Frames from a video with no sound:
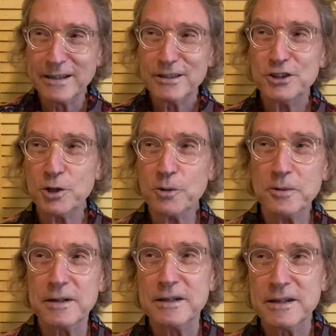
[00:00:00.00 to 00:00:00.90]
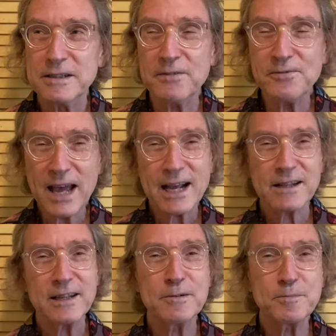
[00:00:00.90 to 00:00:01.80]
So the
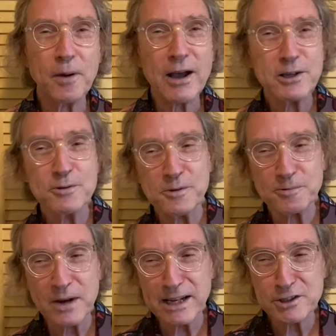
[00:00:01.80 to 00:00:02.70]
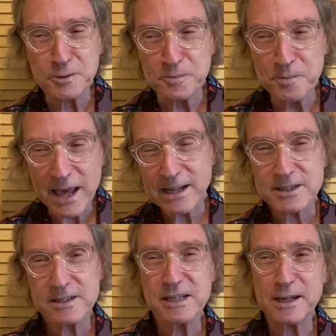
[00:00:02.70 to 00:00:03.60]
fact that Boyuurange makes
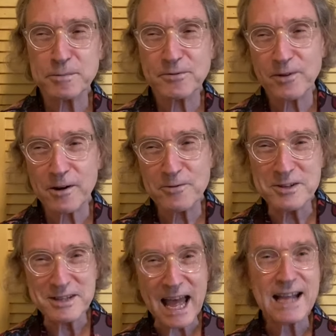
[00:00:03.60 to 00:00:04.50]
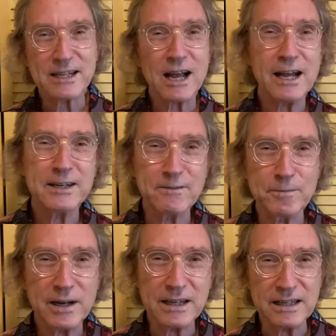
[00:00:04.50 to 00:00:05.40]
this amplifier for that kind of
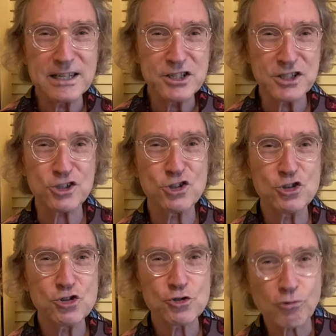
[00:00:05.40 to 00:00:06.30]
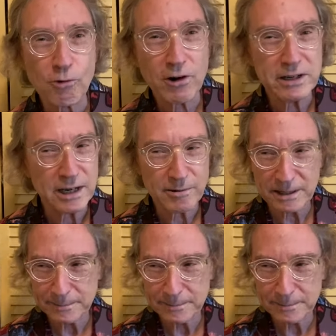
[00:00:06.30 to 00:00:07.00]
money is extraordinary.